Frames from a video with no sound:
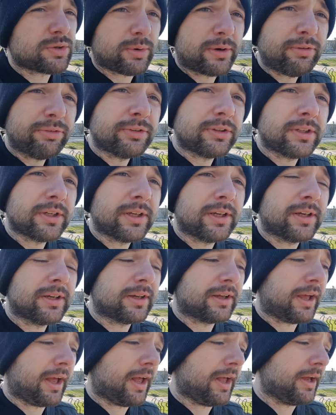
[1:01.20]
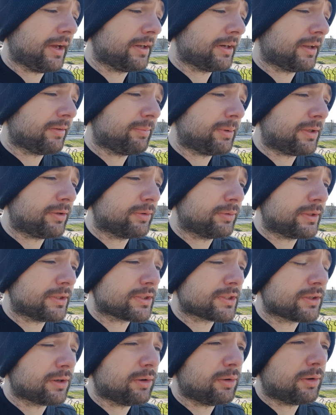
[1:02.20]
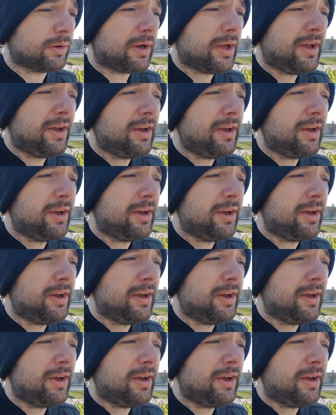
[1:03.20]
Swift, and I've been doing so